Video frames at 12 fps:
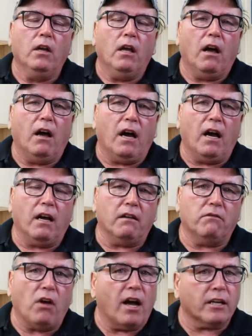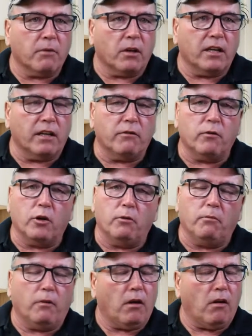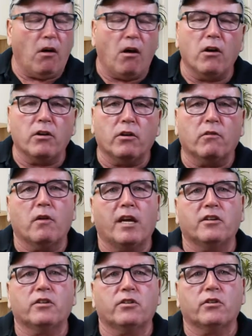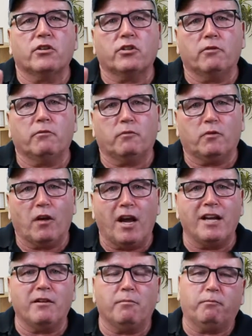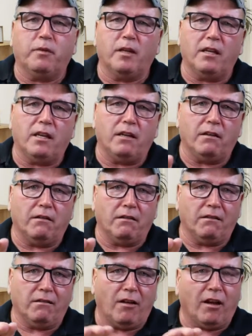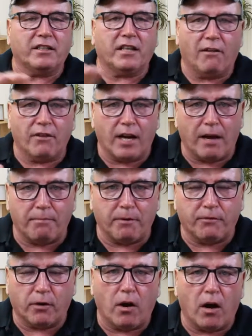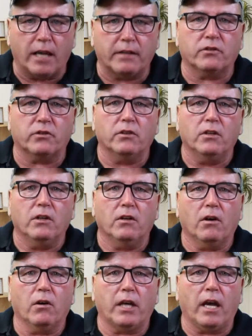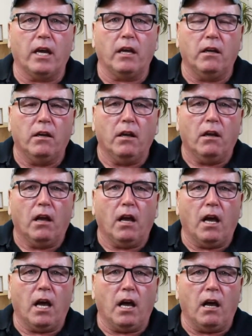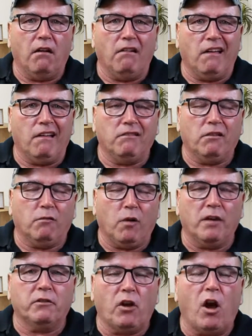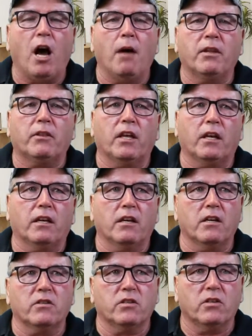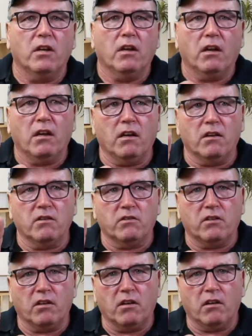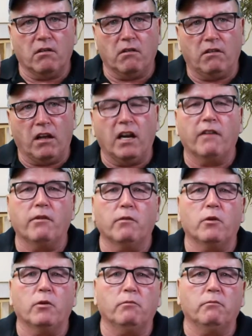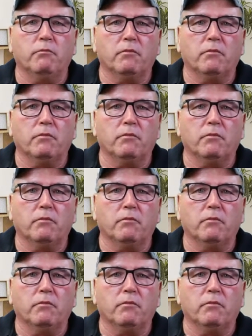Talking about living room. All your registers should try to be not covered up if they're hots. Okay, and one common thing is the living room.